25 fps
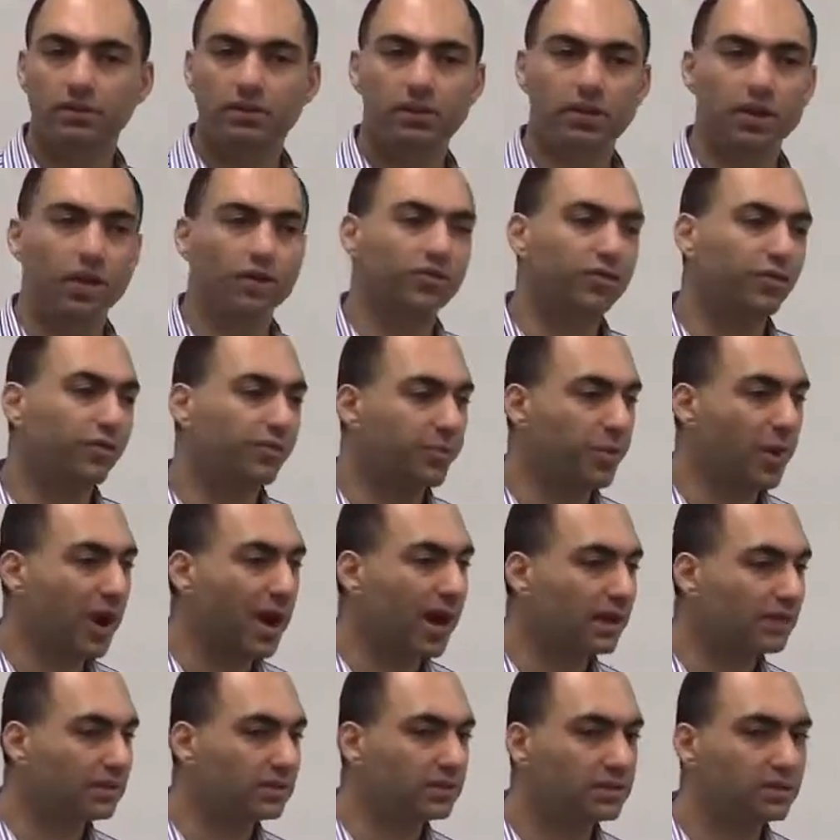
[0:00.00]
loaf of
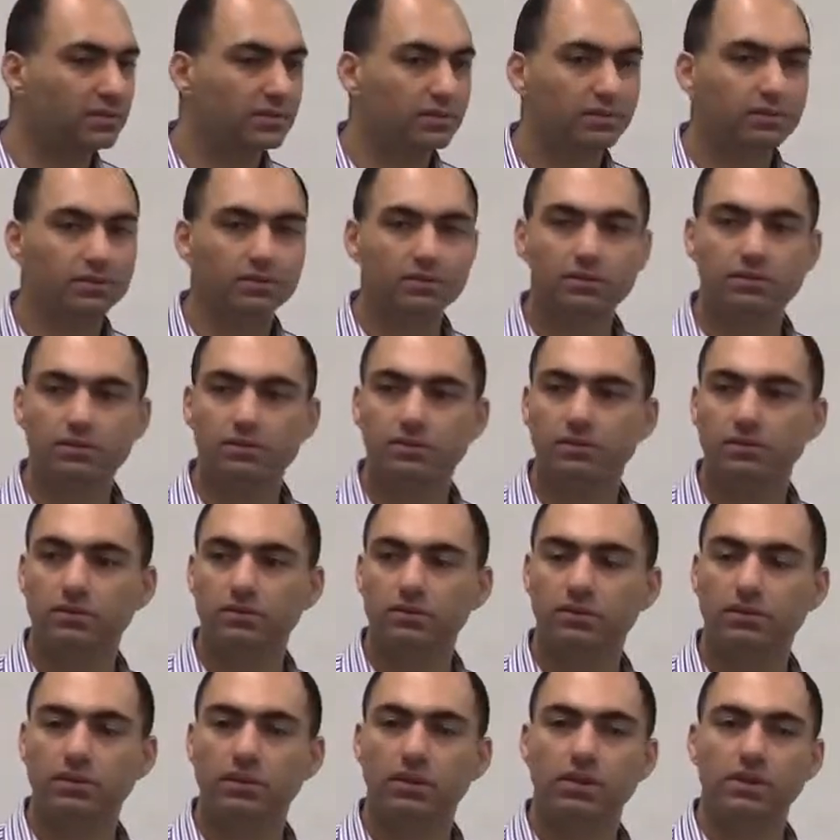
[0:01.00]
bread.
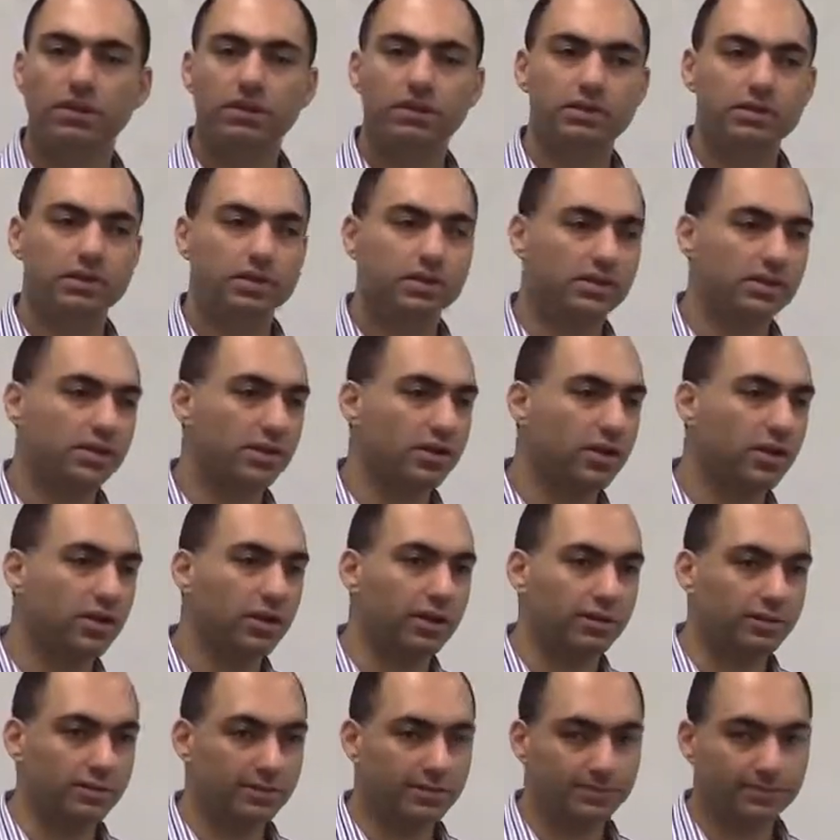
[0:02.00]
These are
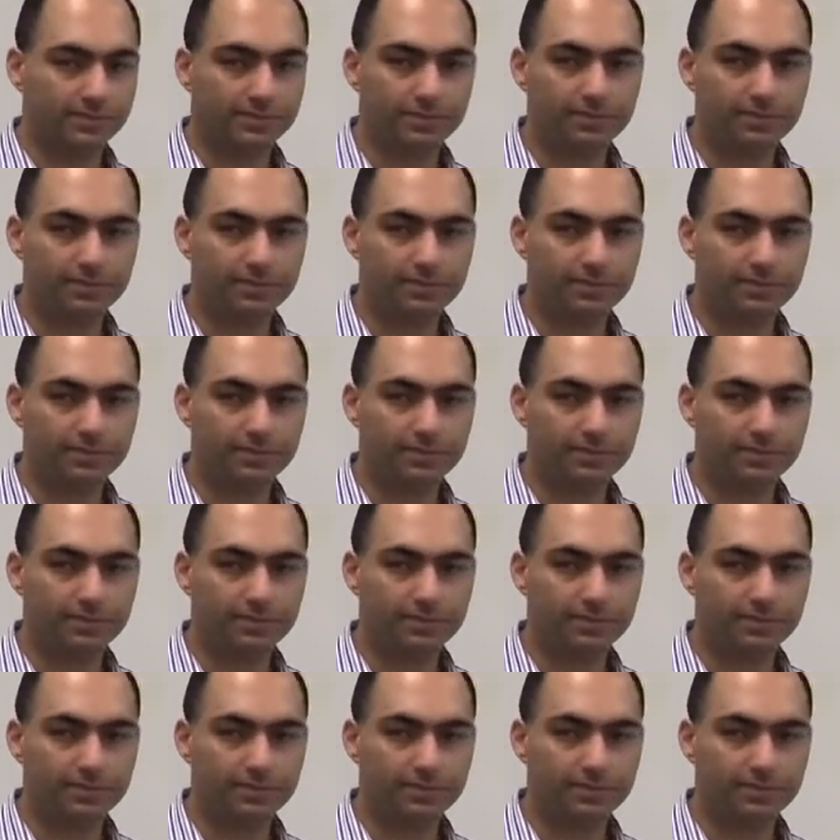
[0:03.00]
units.